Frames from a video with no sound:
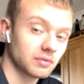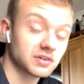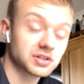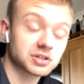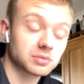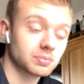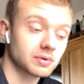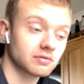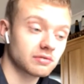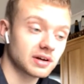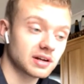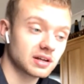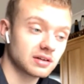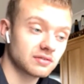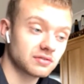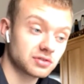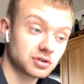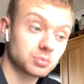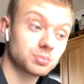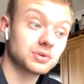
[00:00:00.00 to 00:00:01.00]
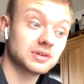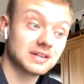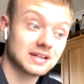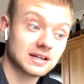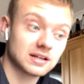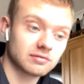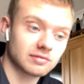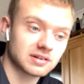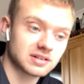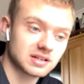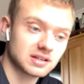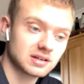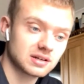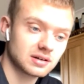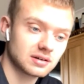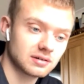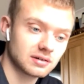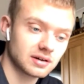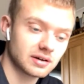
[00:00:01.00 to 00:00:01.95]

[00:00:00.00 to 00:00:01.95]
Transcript: we should be ready. It should be nearly ready.